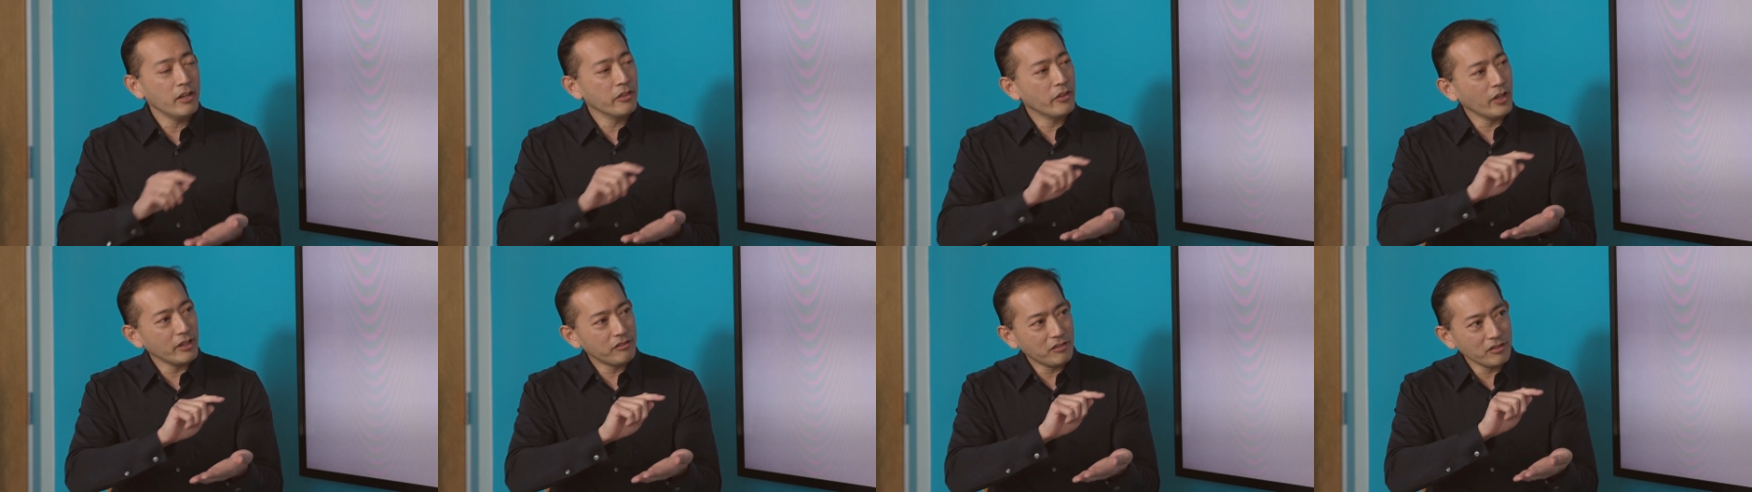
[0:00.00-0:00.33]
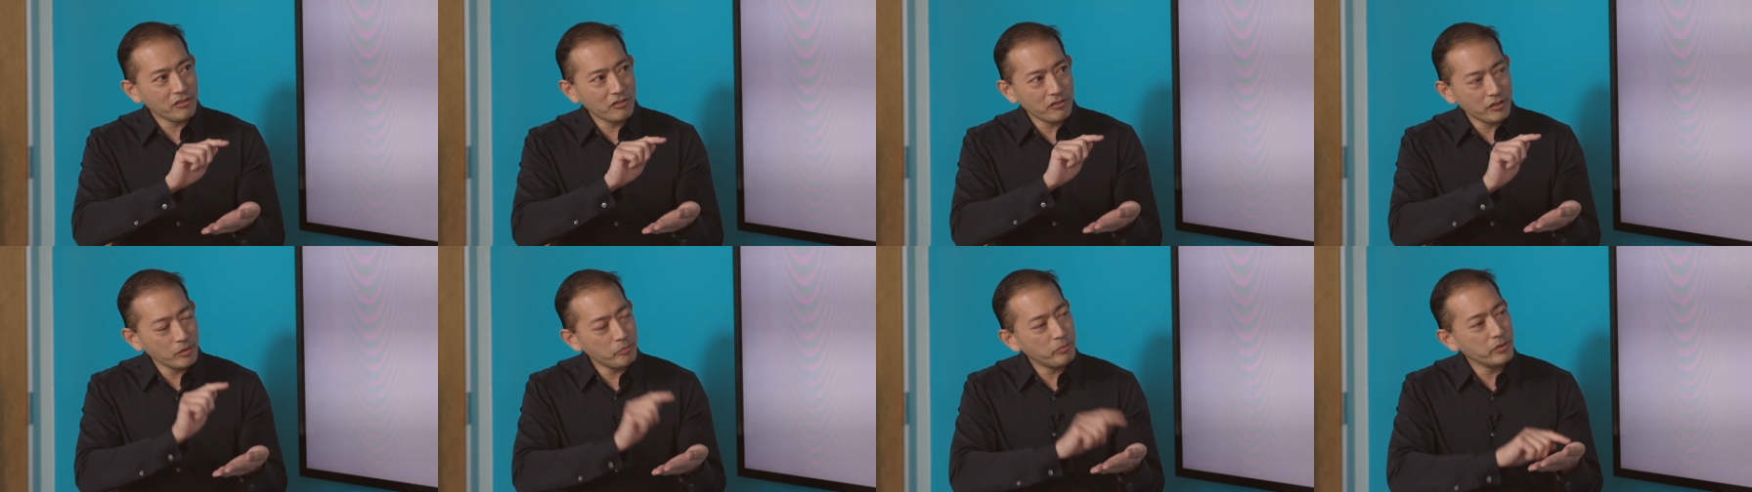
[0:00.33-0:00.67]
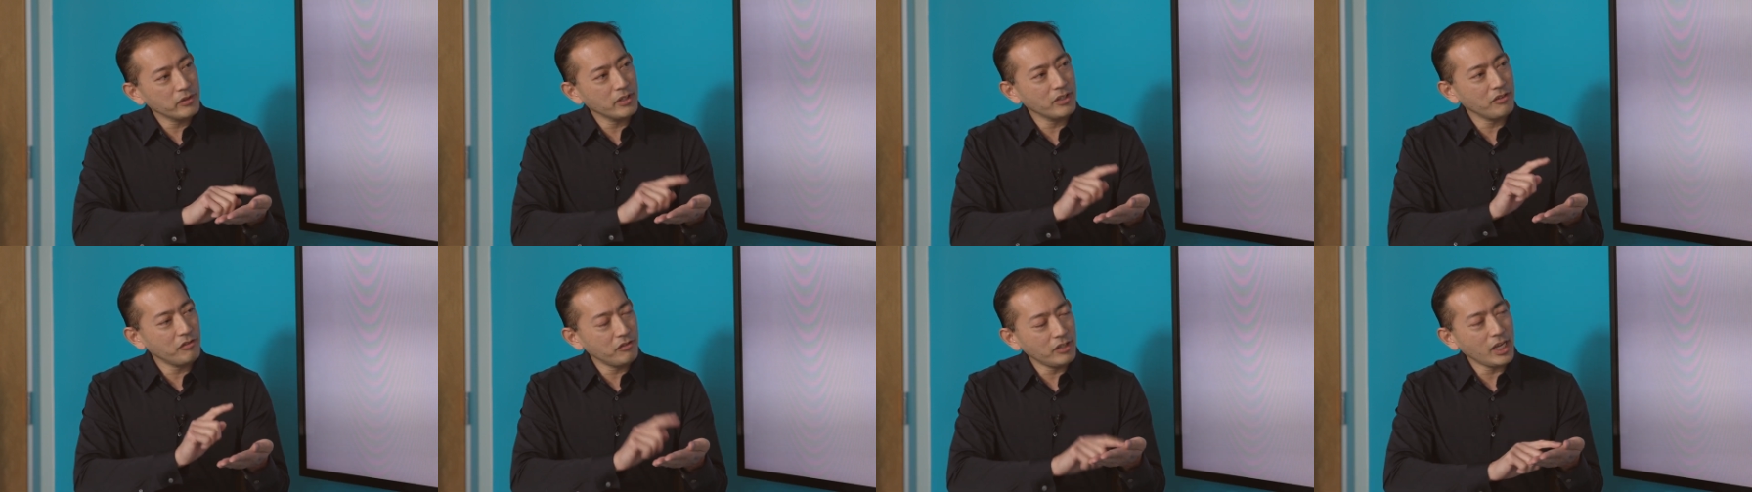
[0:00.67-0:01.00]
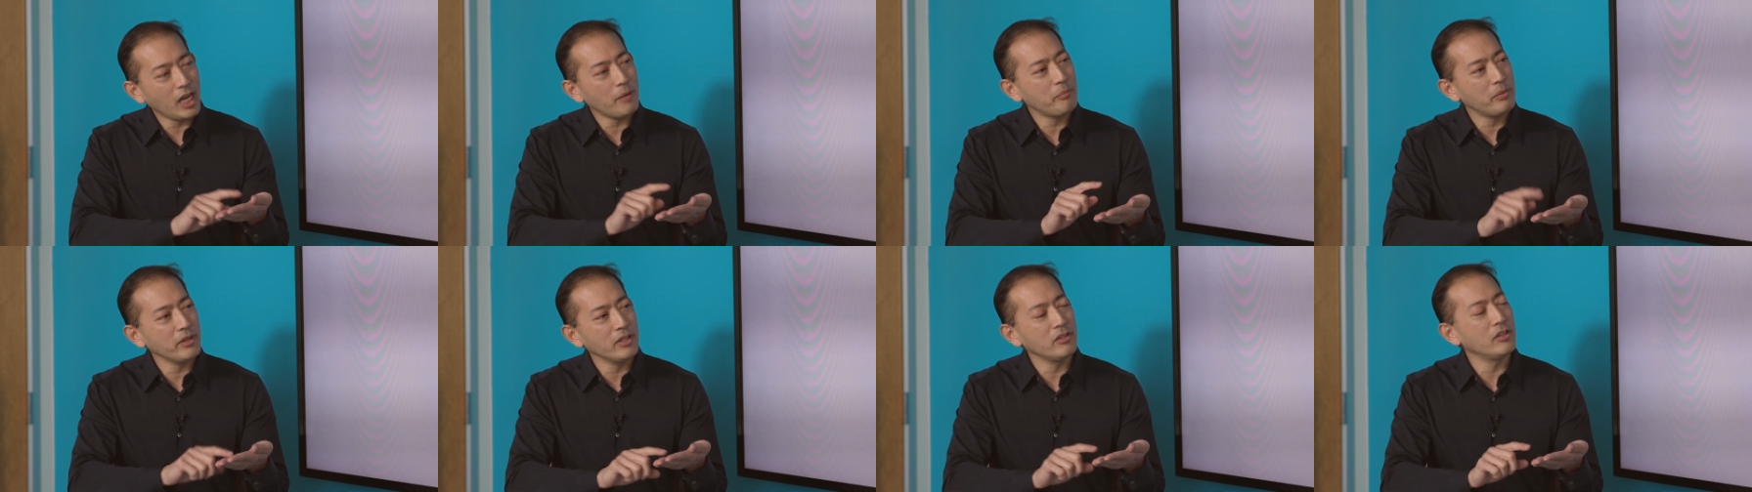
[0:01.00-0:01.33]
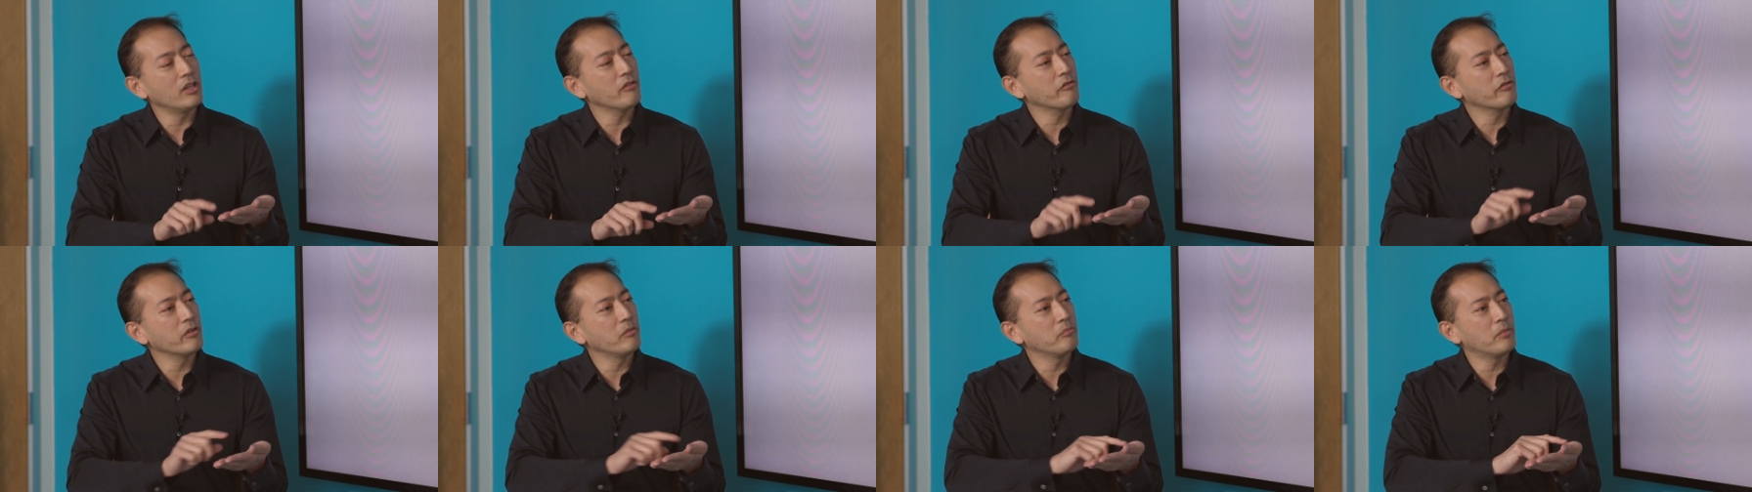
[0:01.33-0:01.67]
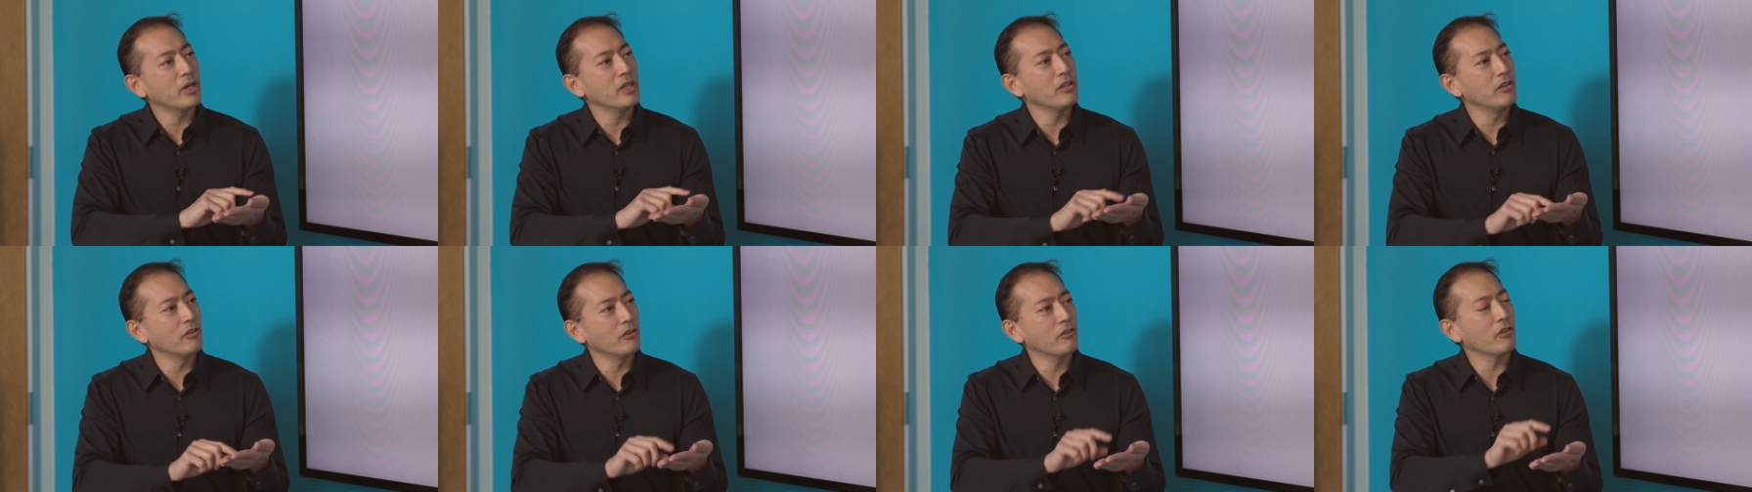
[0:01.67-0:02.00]
That's as simple as tapping different
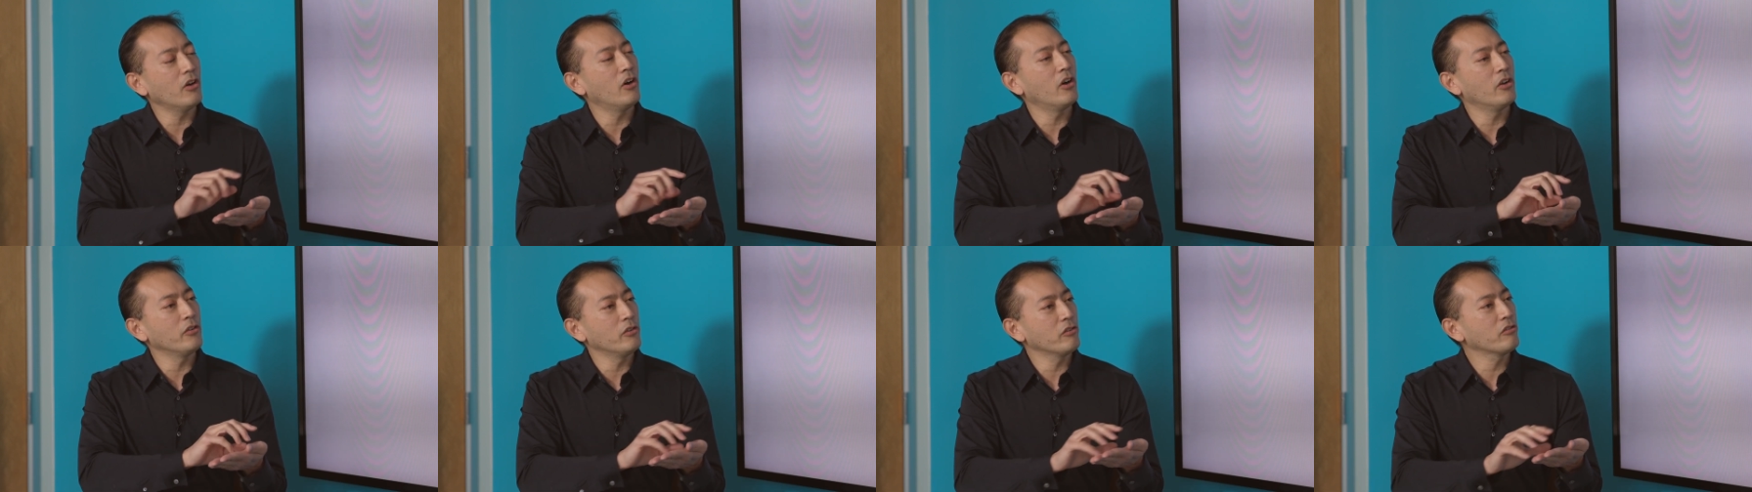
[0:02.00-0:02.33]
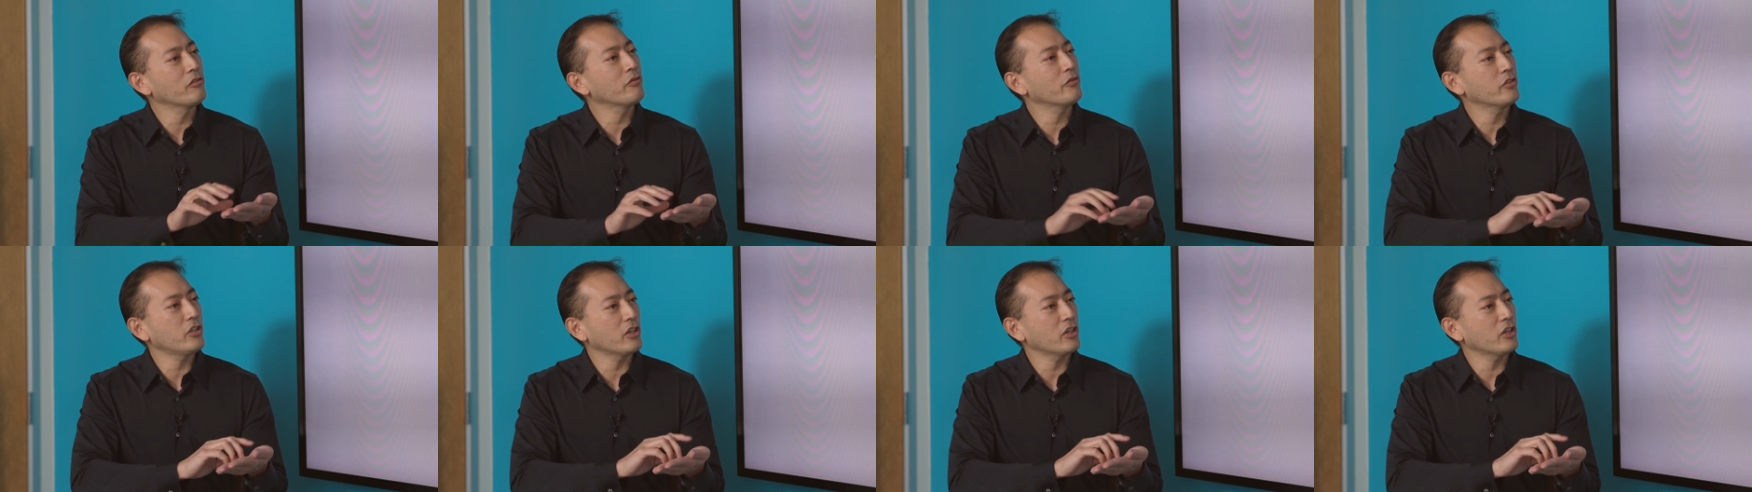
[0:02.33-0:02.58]
buttons on your